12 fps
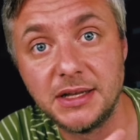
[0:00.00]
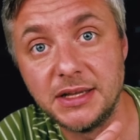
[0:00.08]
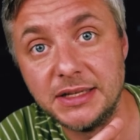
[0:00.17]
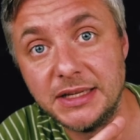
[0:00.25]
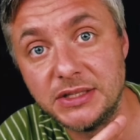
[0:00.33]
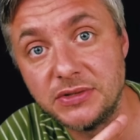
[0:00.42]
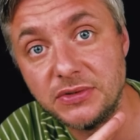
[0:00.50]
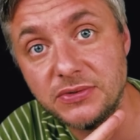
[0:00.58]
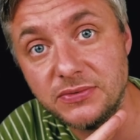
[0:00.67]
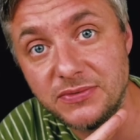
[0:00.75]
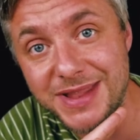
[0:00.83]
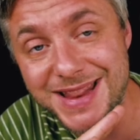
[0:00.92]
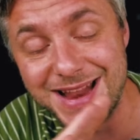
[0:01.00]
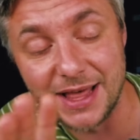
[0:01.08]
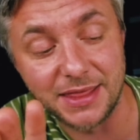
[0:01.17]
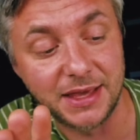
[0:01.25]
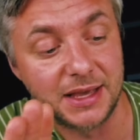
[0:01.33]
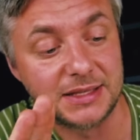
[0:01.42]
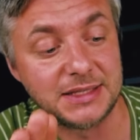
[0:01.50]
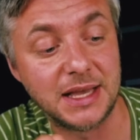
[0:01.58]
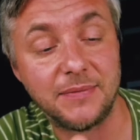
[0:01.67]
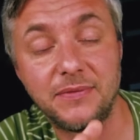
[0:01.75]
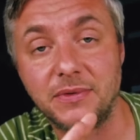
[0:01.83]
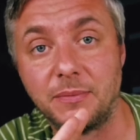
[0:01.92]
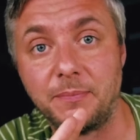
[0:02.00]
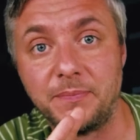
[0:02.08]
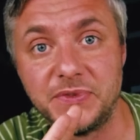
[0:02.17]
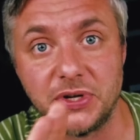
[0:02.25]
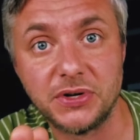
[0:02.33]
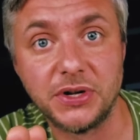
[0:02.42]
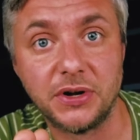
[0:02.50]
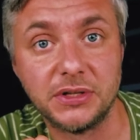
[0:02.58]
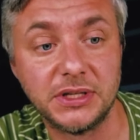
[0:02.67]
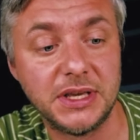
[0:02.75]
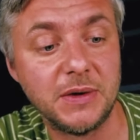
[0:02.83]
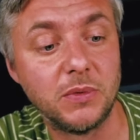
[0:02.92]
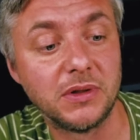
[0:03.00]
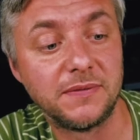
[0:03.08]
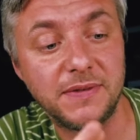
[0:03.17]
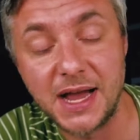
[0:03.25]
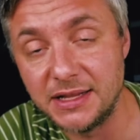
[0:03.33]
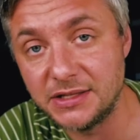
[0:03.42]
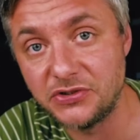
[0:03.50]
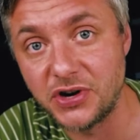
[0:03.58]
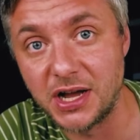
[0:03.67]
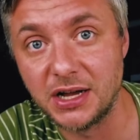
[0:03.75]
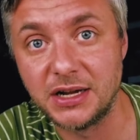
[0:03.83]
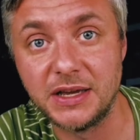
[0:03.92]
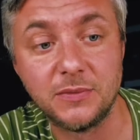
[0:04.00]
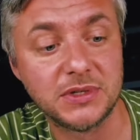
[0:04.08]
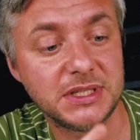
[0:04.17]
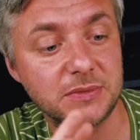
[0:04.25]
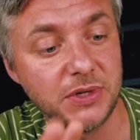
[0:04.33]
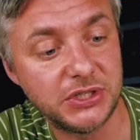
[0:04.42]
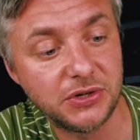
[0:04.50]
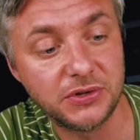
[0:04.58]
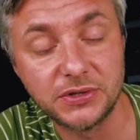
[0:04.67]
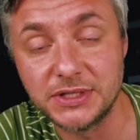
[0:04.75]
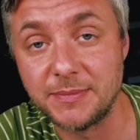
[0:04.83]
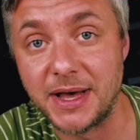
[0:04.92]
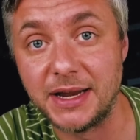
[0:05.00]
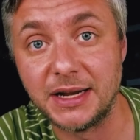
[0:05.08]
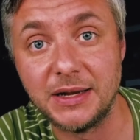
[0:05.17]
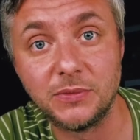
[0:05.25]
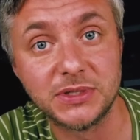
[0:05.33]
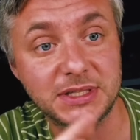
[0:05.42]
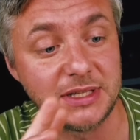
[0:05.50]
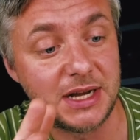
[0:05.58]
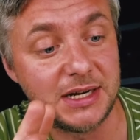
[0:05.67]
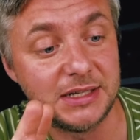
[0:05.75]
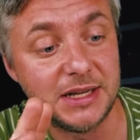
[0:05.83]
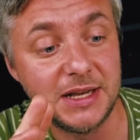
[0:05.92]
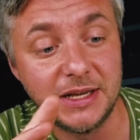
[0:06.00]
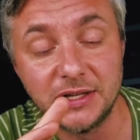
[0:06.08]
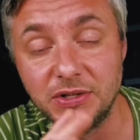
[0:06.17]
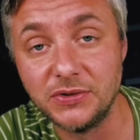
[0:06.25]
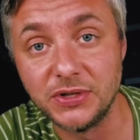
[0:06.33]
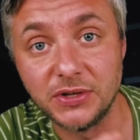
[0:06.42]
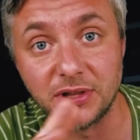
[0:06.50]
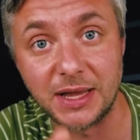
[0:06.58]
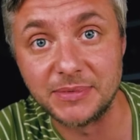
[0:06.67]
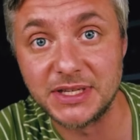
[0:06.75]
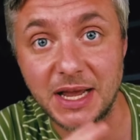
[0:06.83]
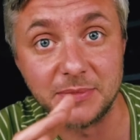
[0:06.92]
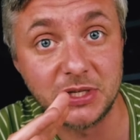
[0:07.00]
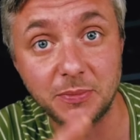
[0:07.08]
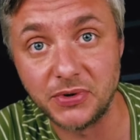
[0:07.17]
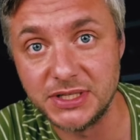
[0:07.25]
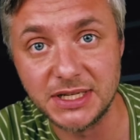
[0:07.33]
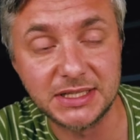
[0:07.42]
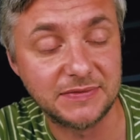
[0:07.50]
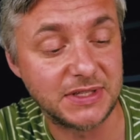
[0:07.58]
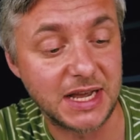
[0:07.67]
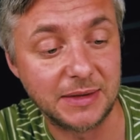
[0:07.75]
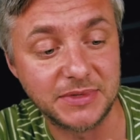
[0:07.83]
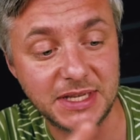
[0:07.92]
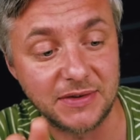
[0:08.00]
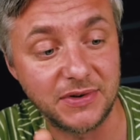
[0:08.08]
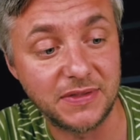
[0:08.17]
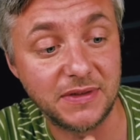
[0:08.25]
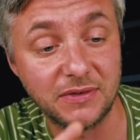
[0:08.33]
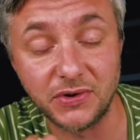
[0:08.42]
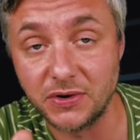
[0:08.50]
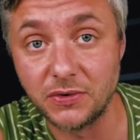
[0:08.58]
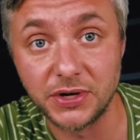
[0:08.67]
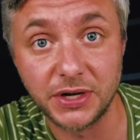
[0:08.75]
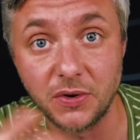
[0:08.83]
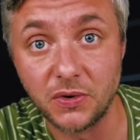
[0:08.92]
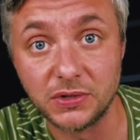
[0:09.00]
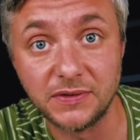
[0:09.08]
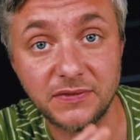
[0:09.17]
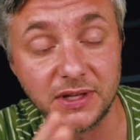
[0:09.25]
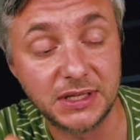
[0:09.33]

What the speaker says: need to do nothing except for turn it on. It will find the truck, it will switch on automatically, it will start doing your lap times, your predictive times, everything, recording all of the